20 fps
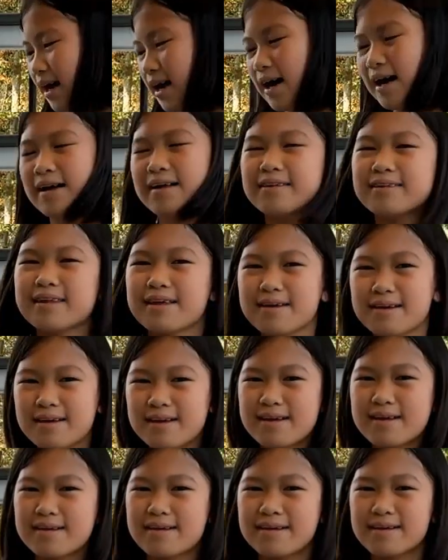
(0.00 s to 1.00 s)
all
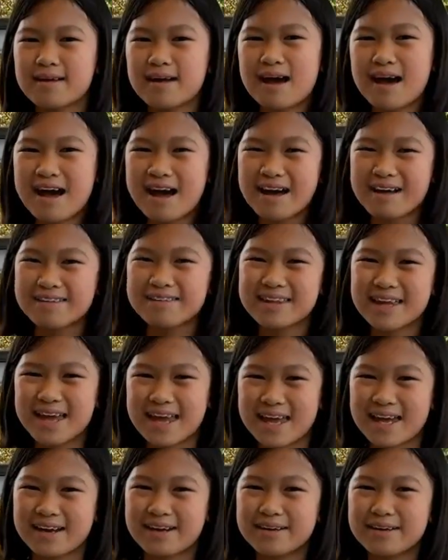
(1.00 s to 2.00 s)
the
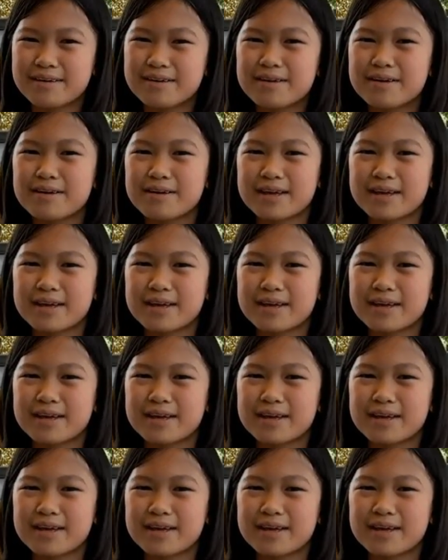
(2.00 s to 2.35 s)
air